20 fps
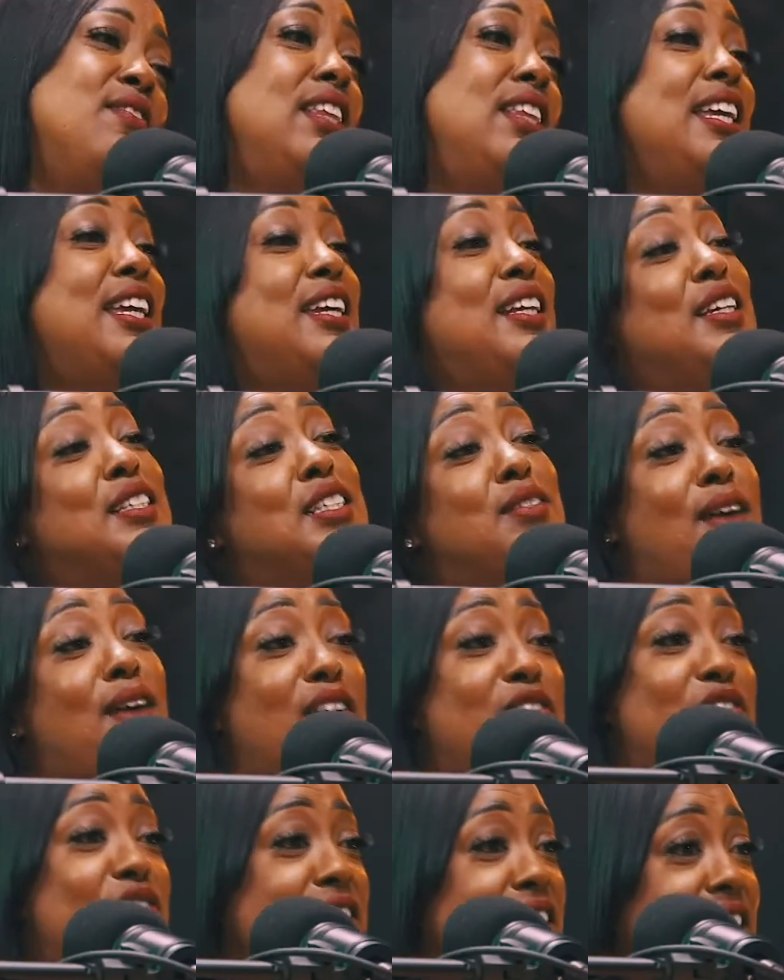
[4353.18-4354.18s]
I'm thinking it's
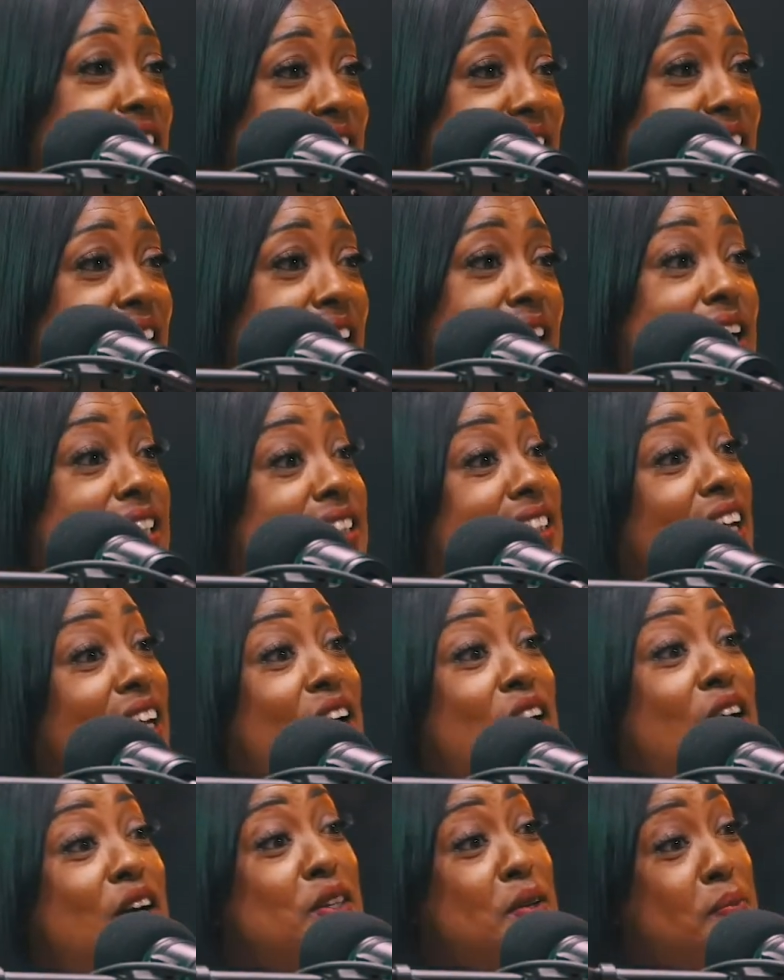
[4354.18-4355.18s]
my friendly neighbor. I was like,
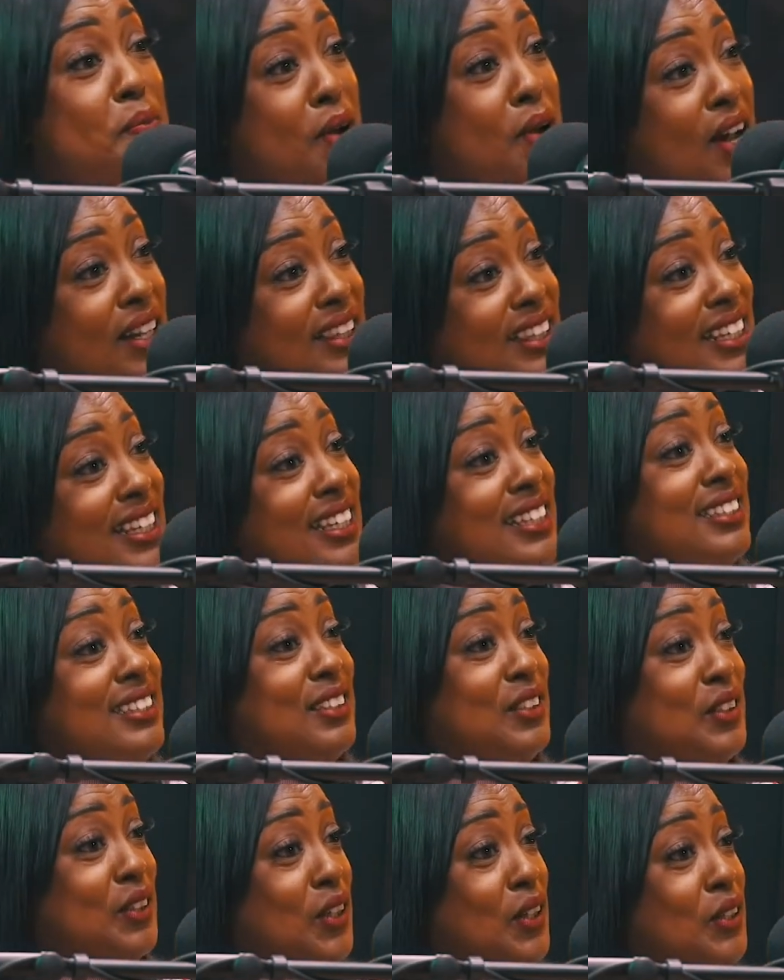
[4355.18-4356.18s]
oh, you bought this?
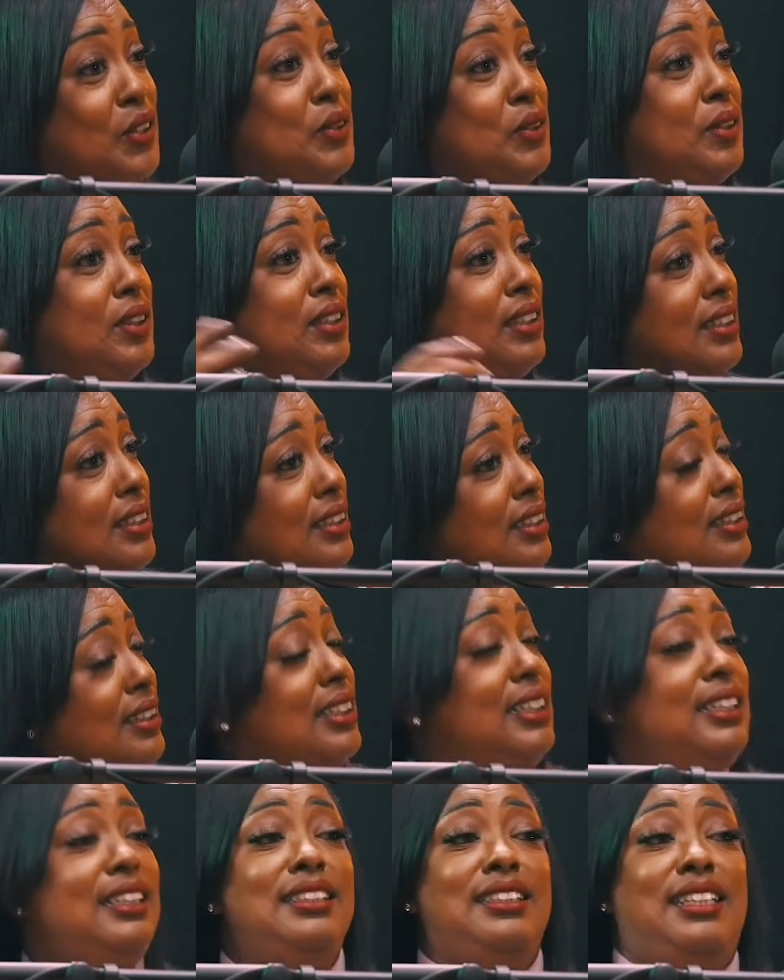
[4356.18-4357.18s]
You know, you.
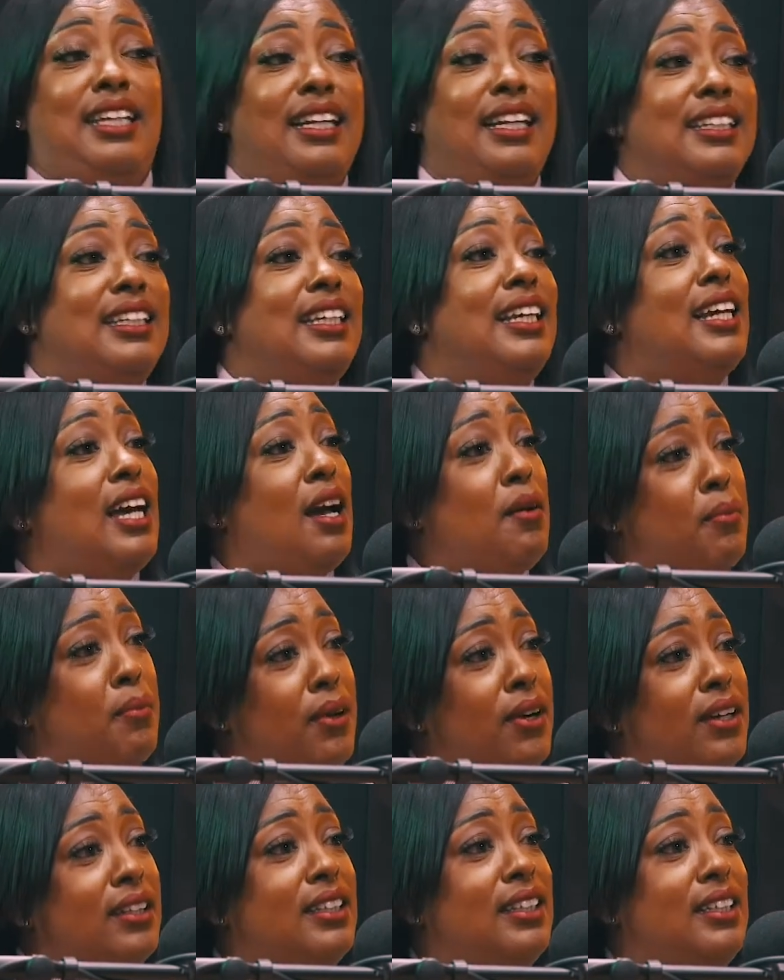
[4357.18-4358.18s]
He's like, yeah, I
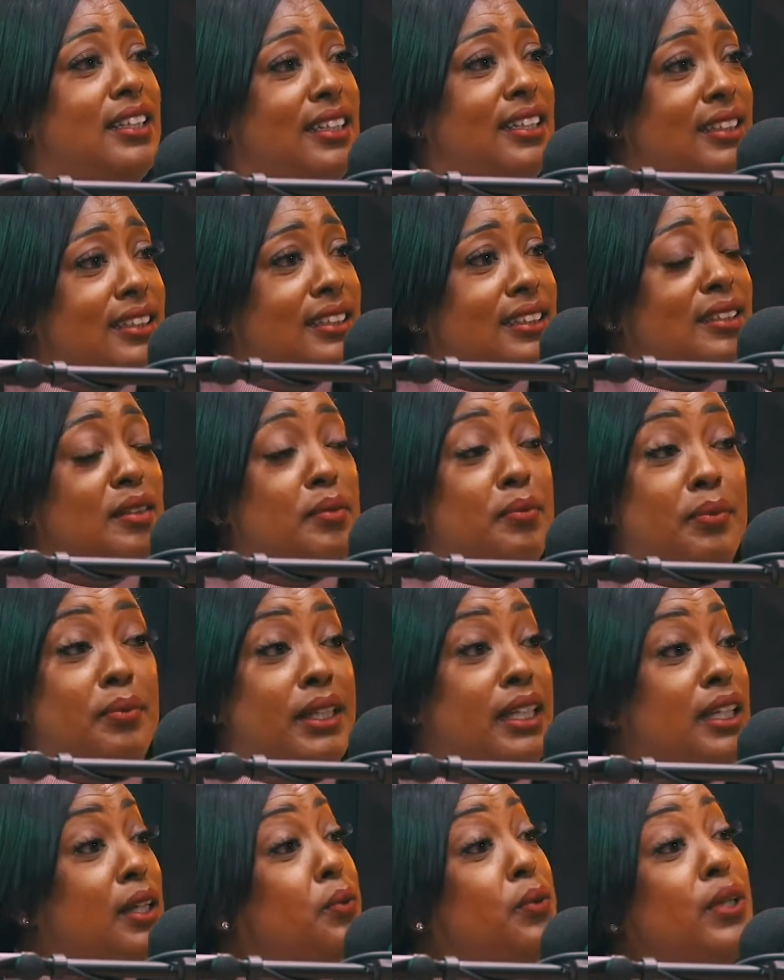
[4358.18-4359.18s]
bought this,
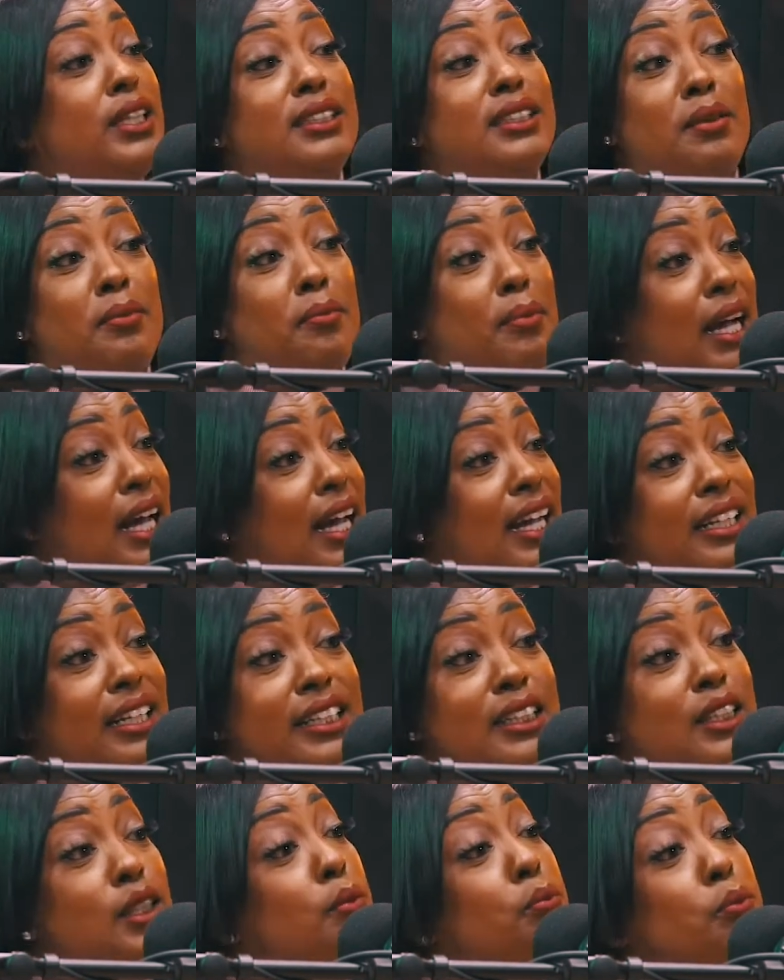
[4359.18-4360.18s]
but he wasn't buying
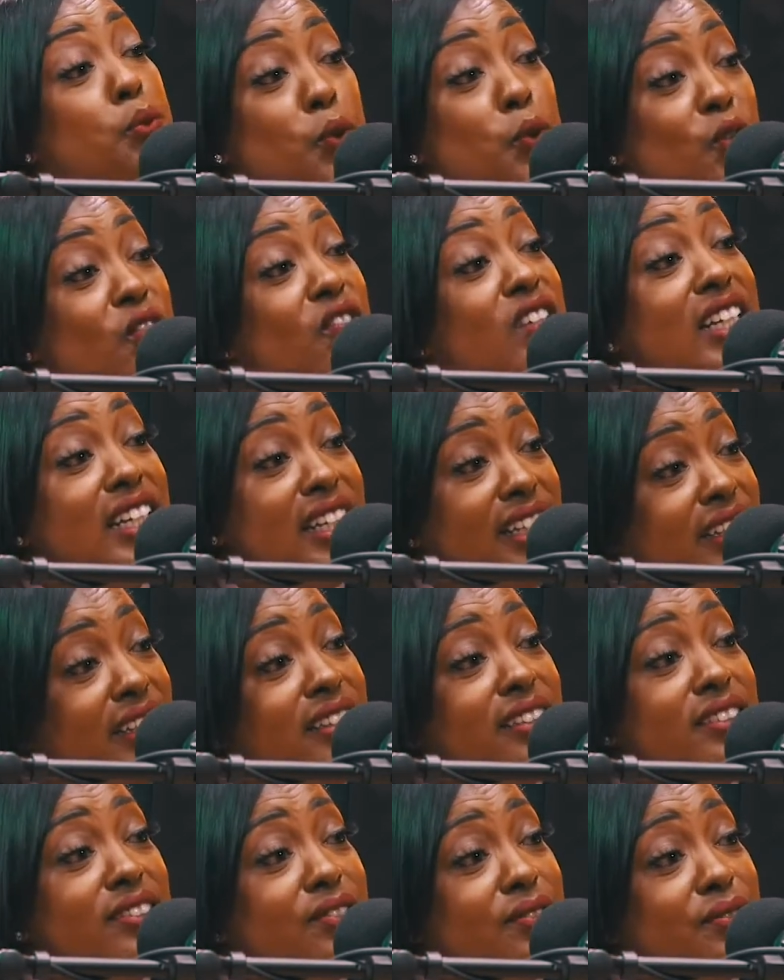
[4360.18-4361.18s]
it to move
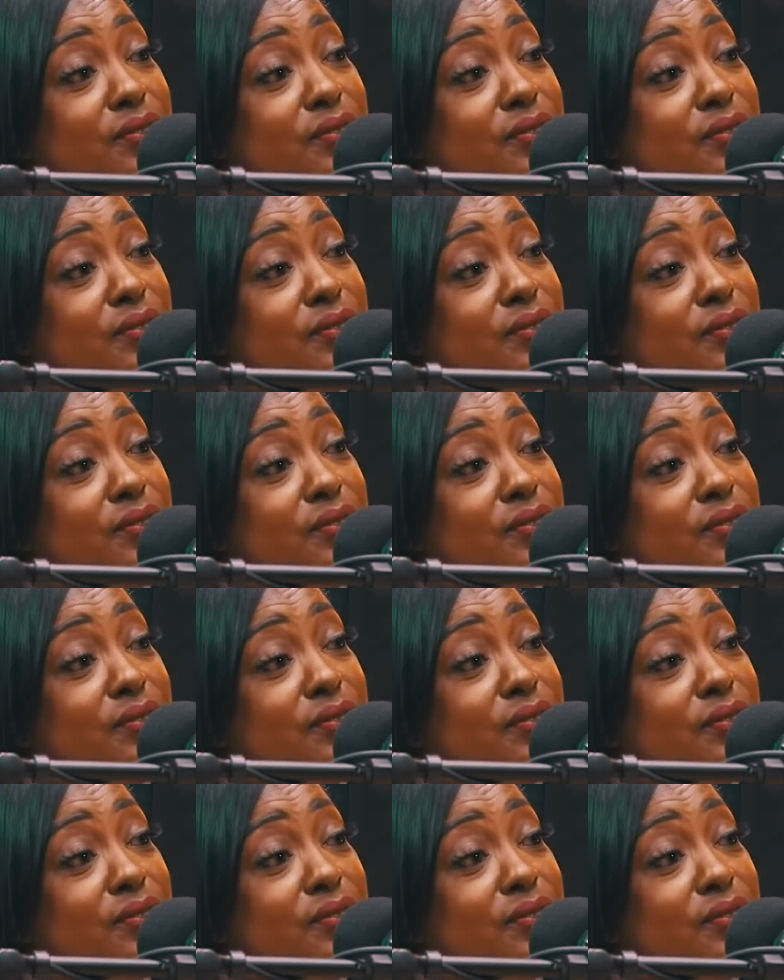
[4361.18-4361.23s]
in.